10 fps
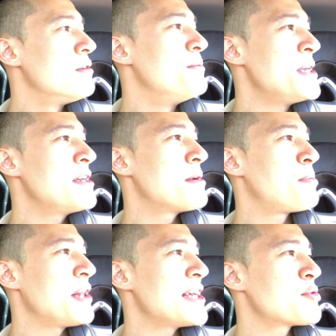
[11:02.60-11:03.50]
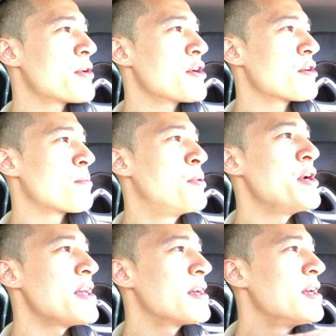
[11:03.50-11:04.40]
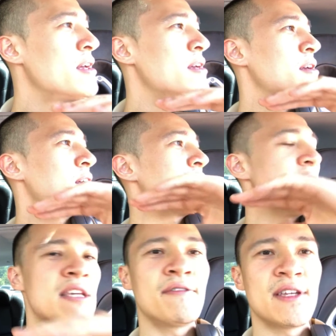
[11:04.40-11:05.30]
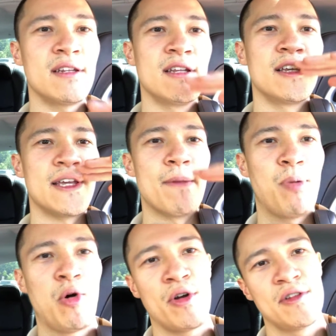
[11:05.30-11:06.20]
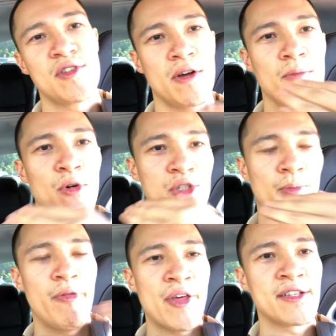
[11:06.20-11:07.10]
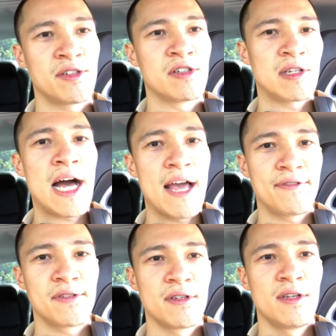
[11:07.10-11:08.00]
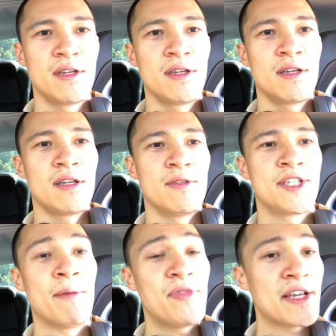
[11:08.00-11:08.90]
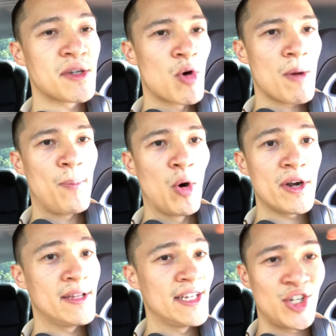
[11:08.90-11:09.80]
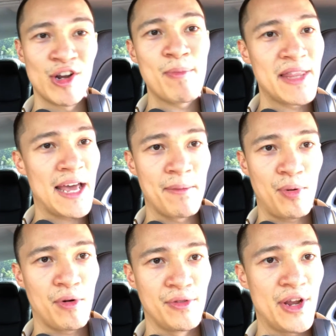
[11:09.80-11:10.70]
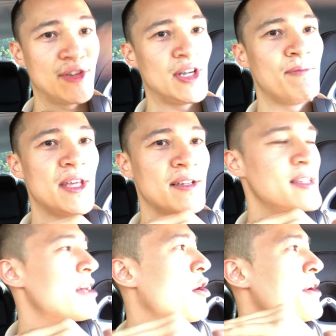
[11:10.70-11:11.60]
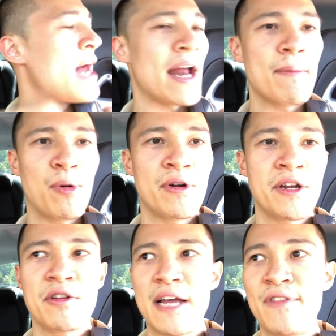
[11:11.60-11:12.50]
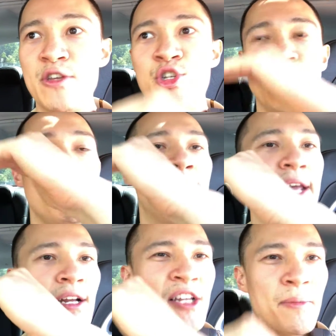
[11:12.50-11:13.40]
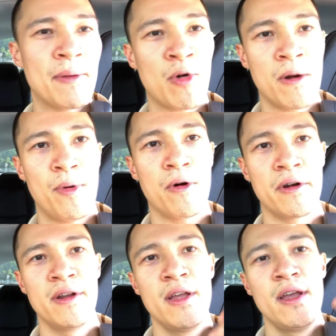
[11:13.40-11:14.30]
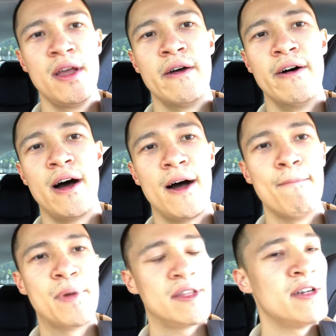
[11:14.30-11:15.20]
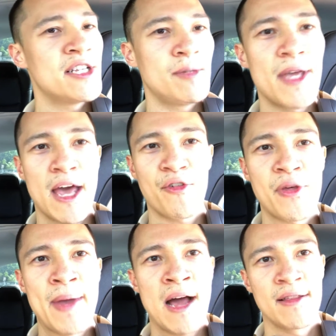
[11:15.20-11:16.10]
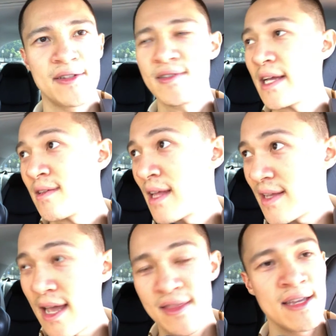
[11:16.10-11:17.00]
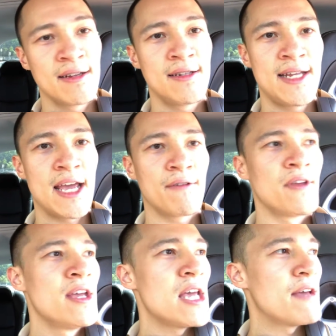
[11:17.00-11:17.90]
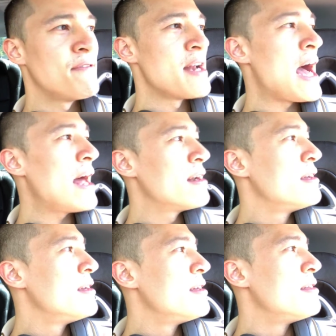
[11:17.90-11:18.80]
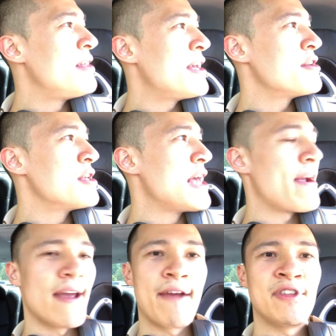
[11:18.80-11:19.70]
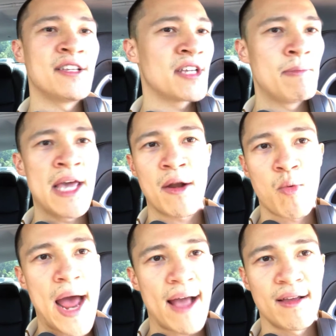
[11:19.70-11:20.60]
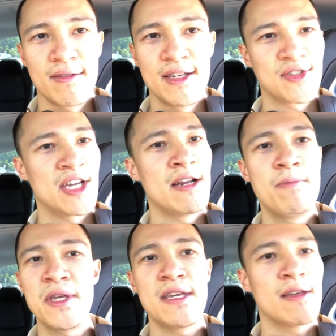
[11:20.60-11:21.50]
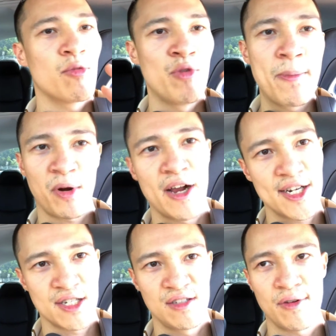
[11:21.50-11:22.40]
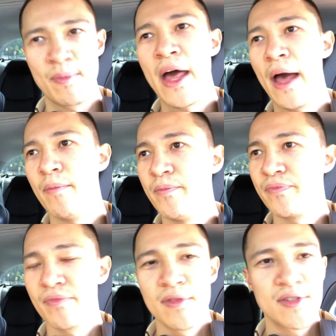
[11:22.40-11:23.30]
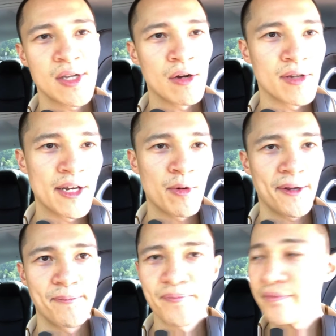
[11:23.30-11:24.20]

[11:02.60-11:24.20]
be in a place where you're putting even importance on multiple things in your lives, some things are more important and they shouldn't be that important. There are some things that are not important in your life that you should be making a little bit more important. But there needs to be a healthy balance at the end of the day. If not, then everything's going to be out of whack. There's going to be repercussions from that. So anyway,